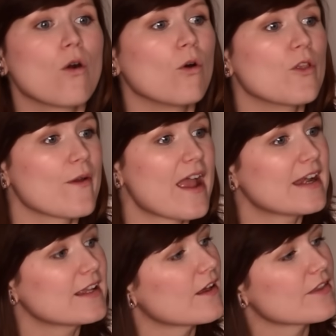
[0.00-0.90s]
or there are
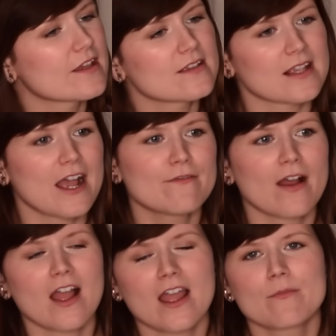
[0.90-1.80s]
any other
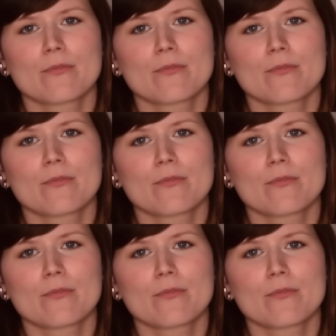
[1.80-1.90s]
sci-fi